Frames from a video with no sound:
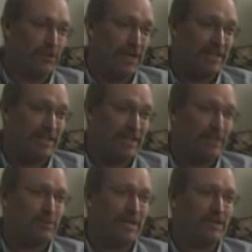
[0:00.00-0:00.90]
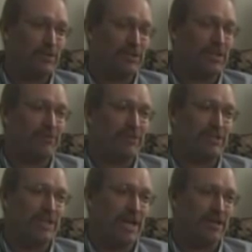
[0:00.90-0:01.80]
that government is best which
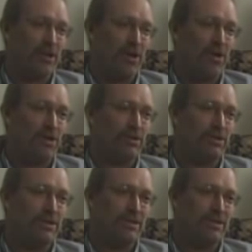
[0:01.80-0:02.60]
governs not at all,